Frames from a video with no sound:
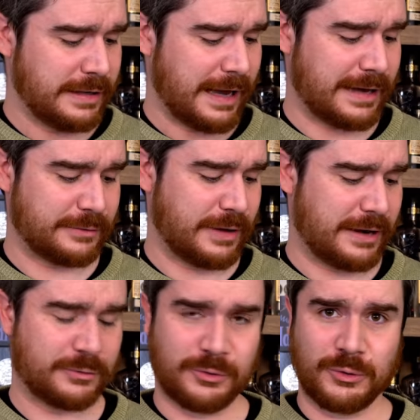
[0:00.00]
I
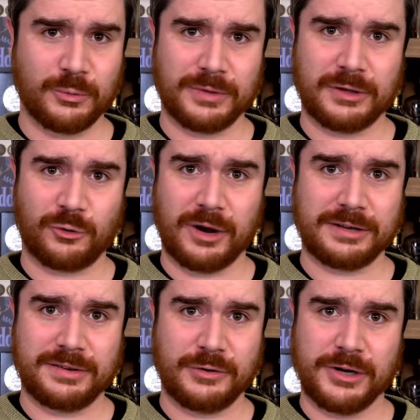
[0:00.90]
don't know what the
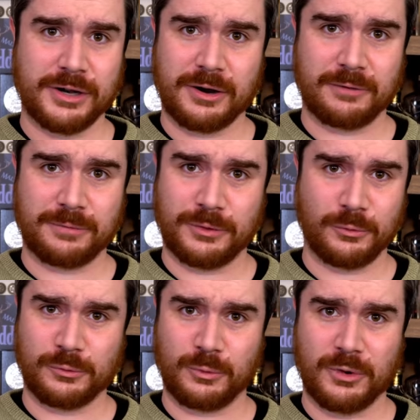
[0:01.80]
criteria are for
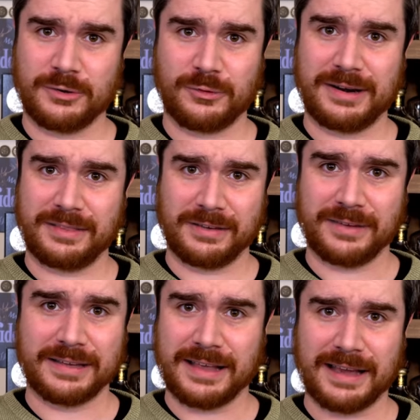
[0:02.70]
those awards or anything
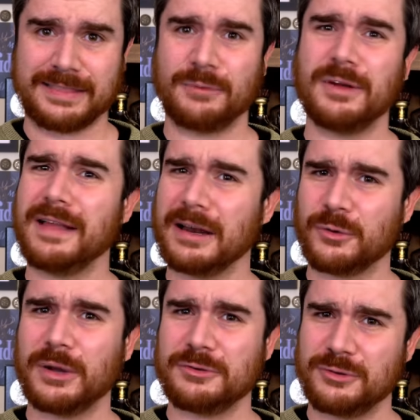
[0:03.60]
like that. There were a lot of
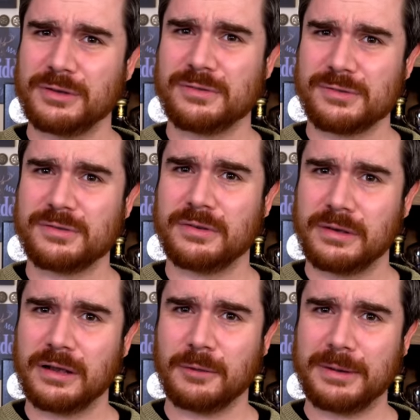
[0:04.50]
questions
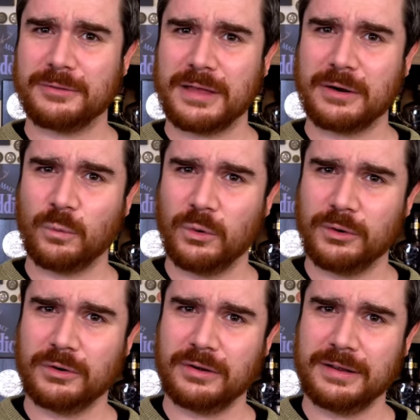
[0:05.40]
about that
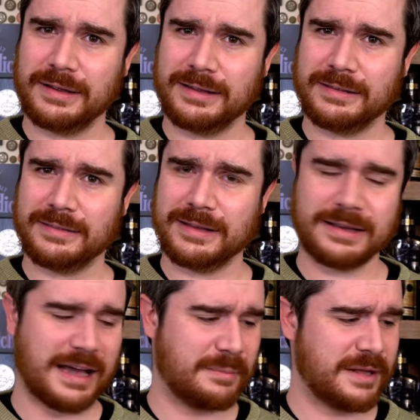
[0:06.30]
award in the
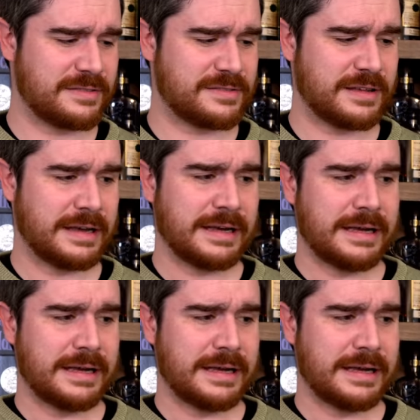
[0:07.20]
comments.